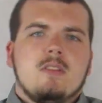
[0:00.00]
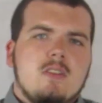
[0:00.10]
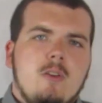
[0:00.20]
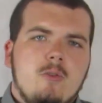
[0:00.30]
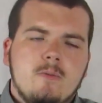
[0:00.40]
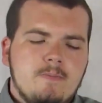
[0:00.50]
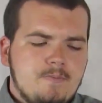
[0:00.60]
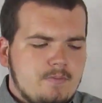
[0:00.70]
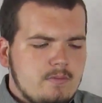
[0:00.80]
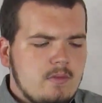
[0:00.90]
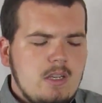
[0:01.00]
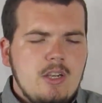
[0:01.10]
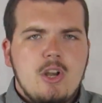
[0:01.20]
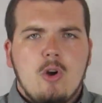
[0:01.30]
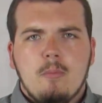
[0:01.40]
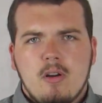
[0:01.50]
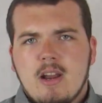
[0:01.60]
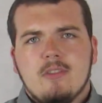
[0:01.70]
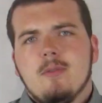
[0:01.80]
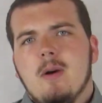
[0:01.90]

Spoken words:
So you don't burn out the